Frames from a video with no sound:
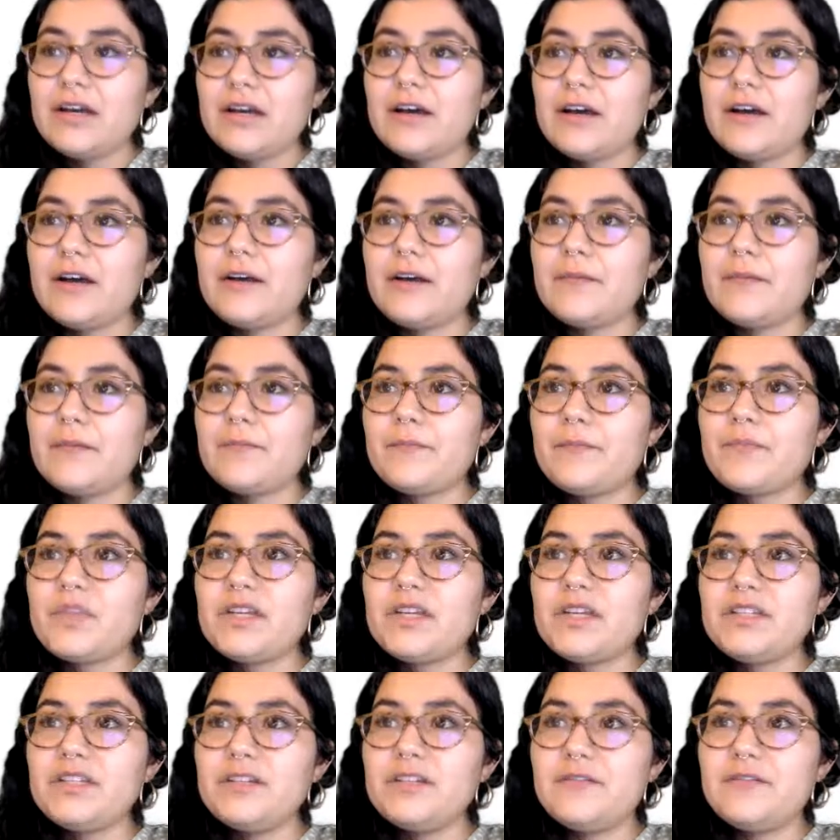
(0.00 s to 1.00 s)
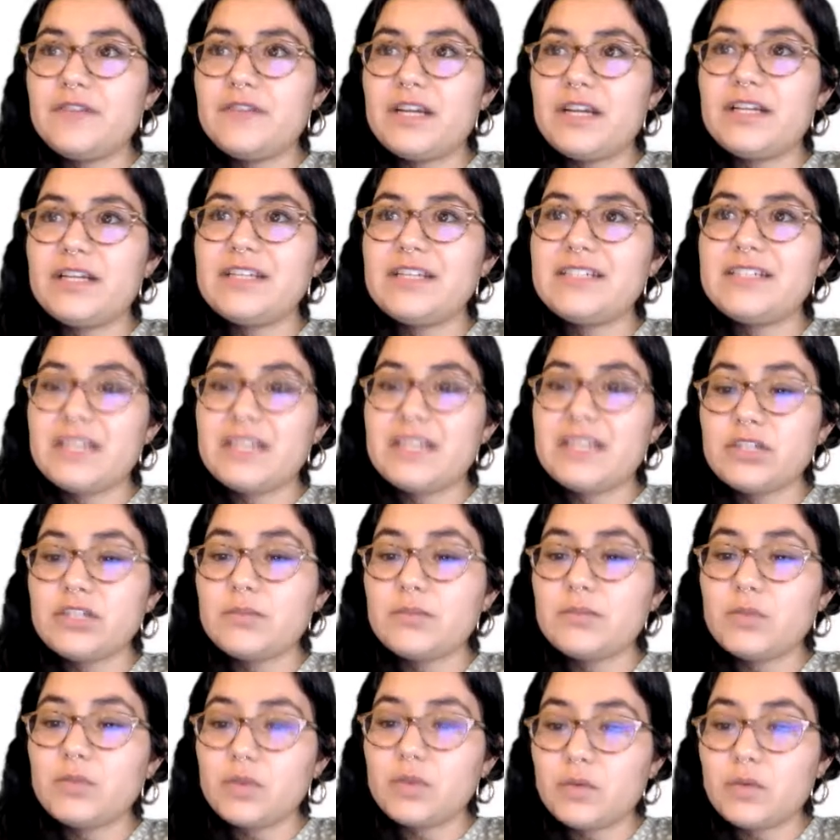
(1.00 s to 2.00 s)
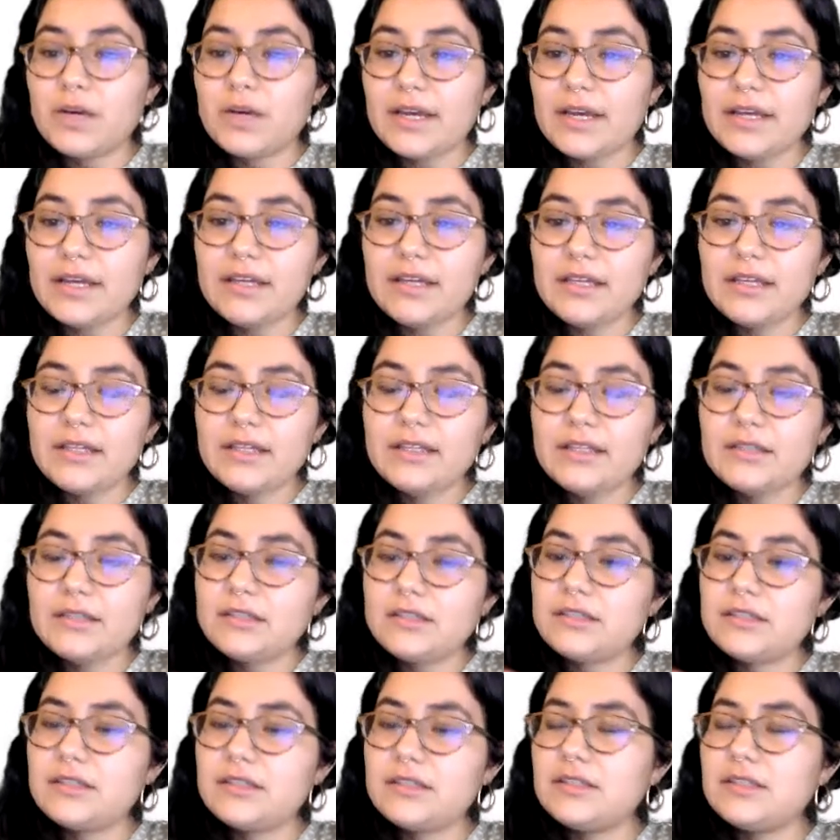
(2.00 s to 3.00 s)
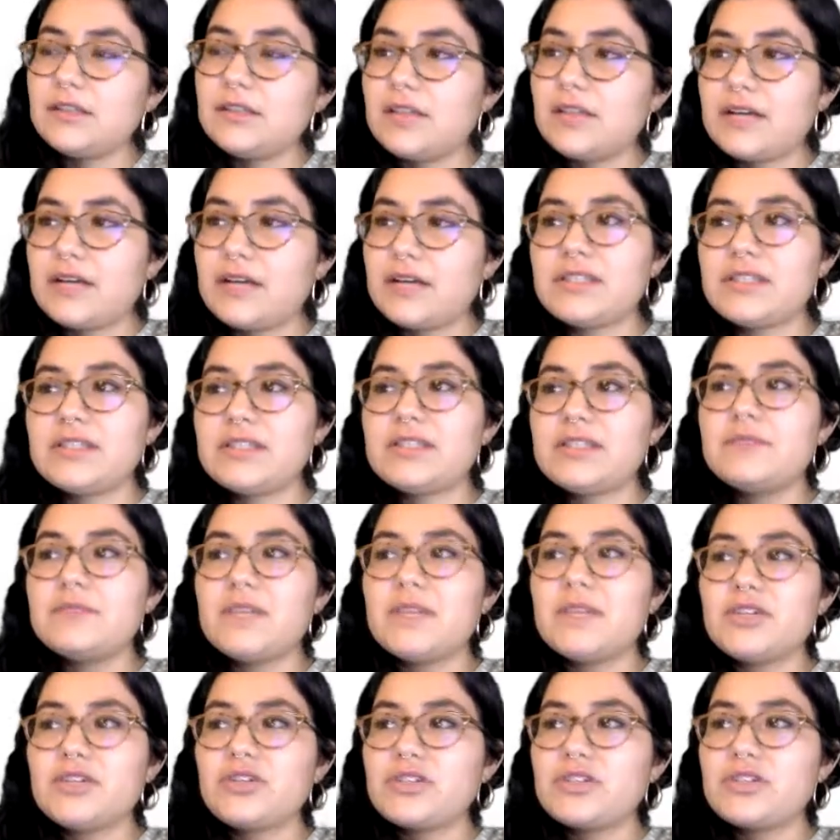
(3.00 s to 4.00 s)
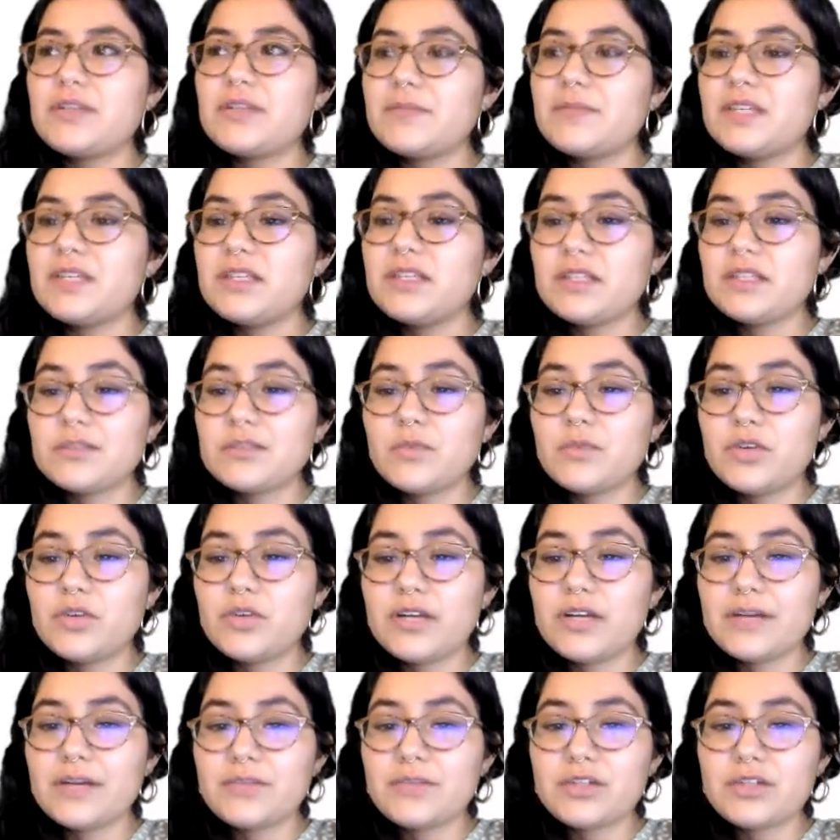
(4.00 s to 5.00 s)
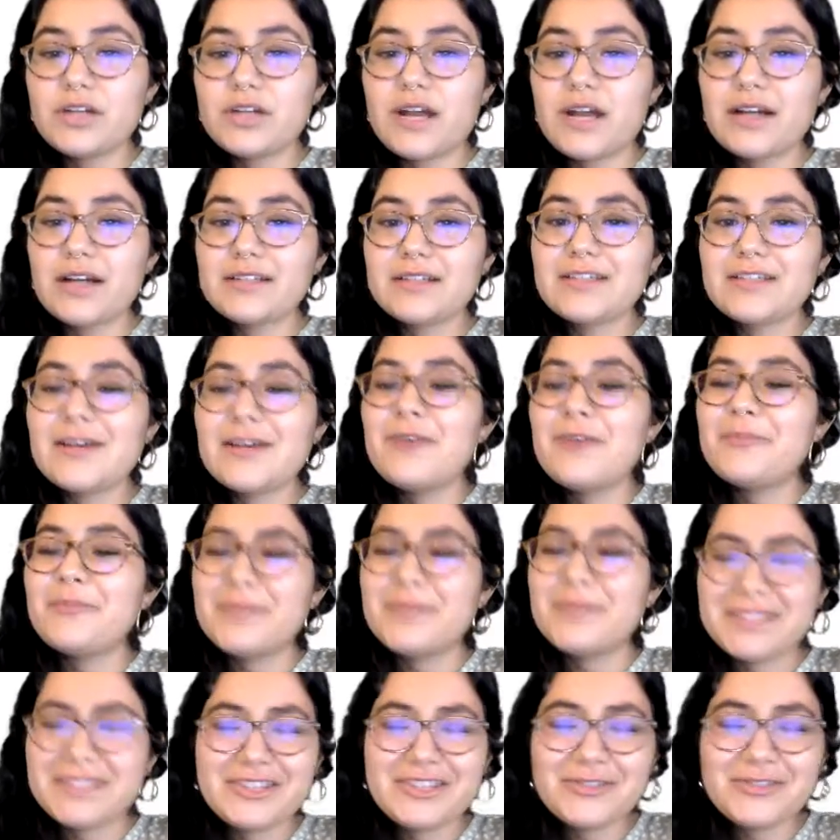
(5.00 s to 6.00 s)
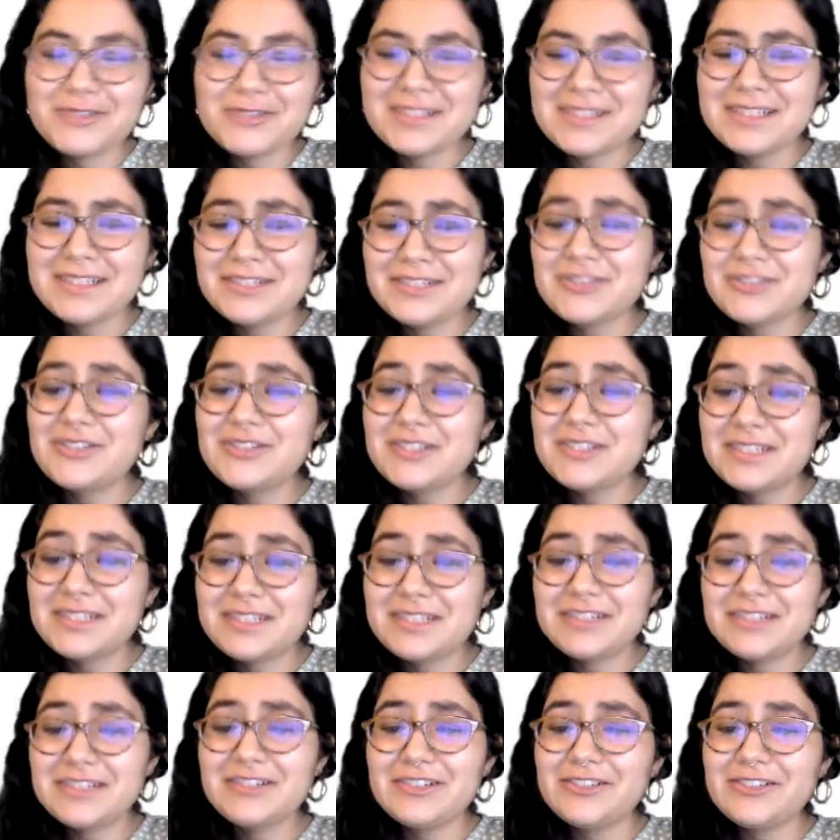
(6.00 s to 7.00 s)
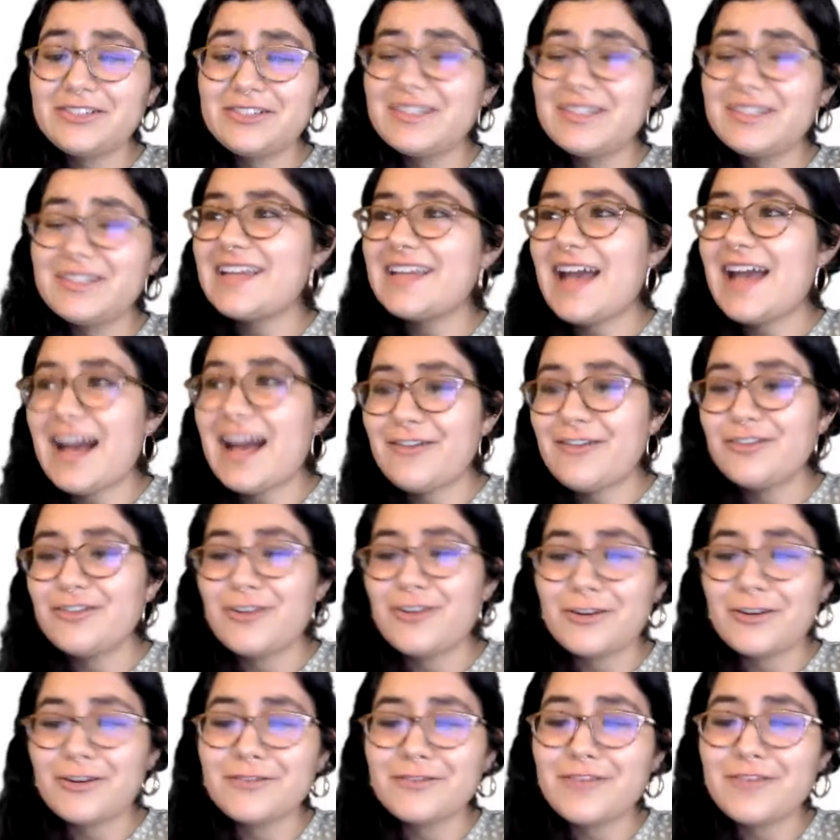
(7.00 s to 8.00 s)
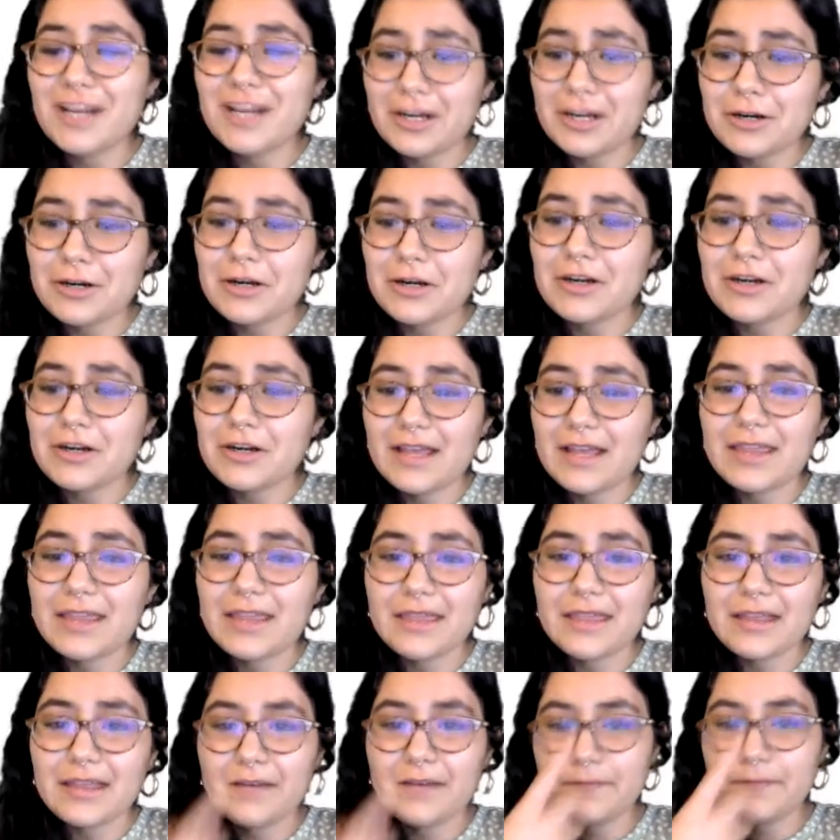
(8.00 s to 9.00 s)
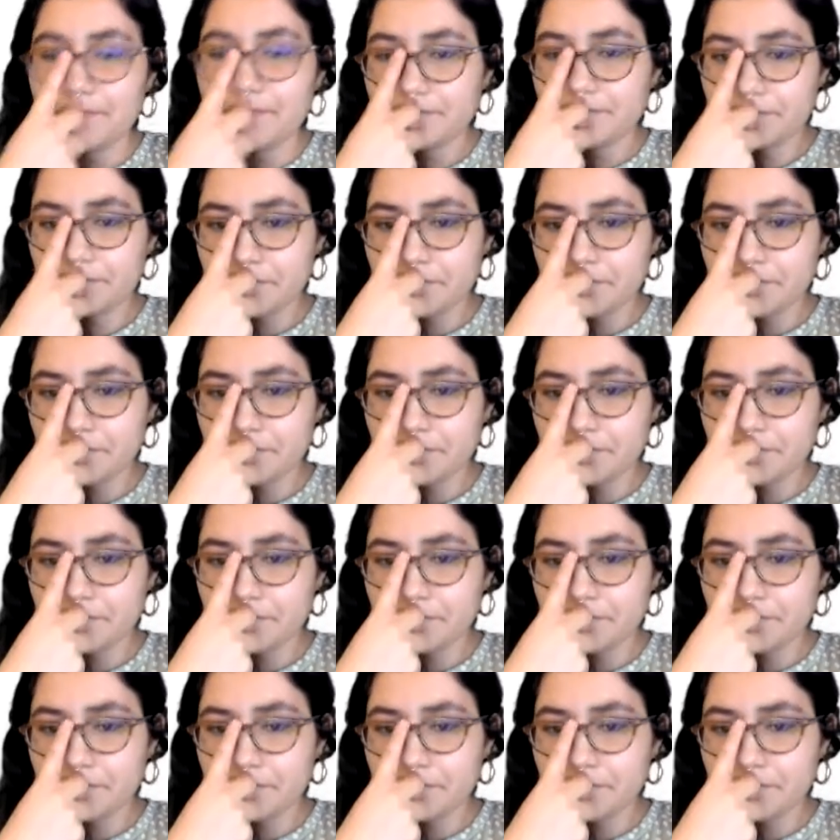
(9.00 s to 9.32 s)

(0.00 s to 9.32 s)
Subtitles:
in a very tangible way, allows us to measure something that's more abstract, but those things are still like have a lot of error in them.